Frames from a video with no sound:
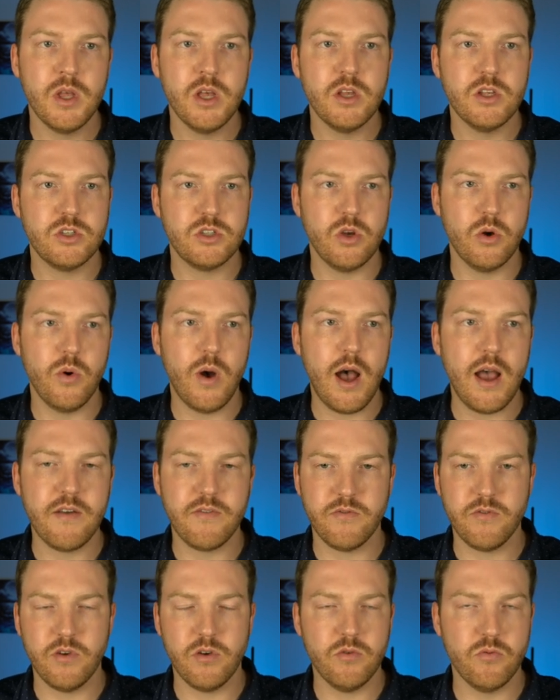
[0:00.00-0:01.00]
So
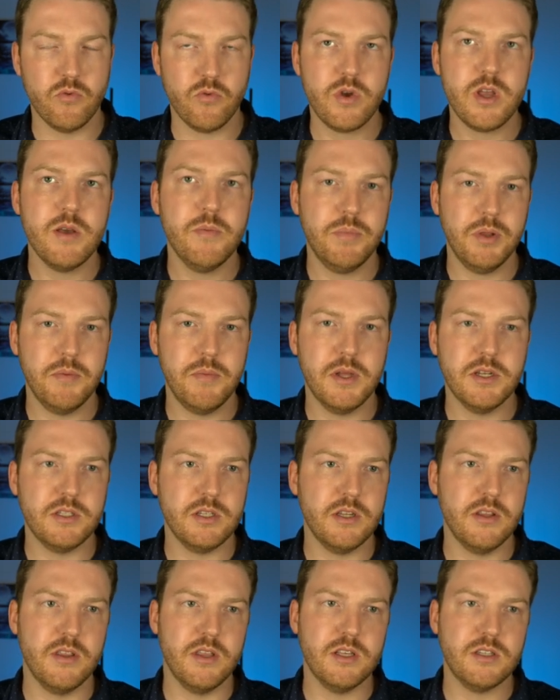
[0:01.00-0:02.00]
I've
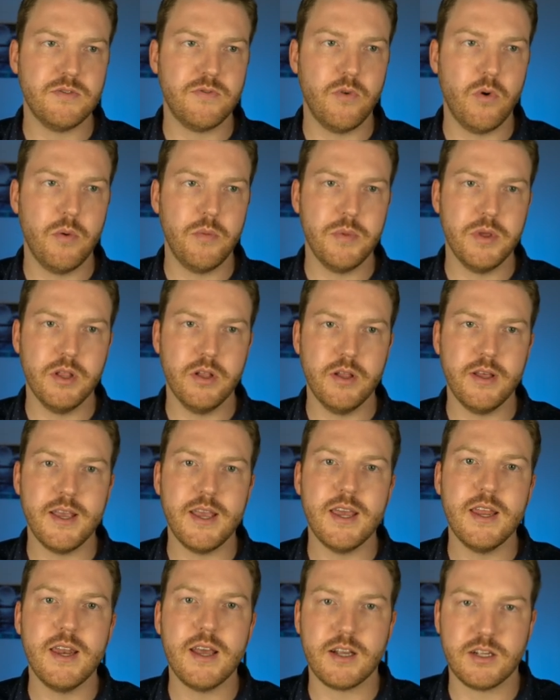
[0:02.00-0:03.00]
re-implemented this formula
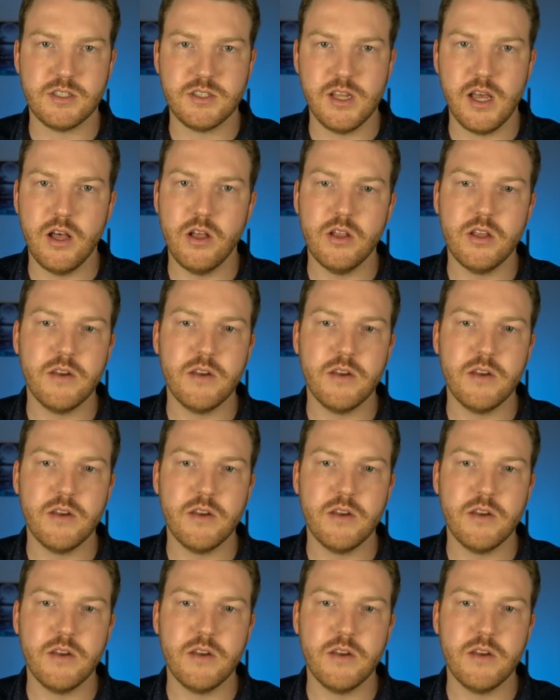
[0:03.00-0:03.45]
in Excel.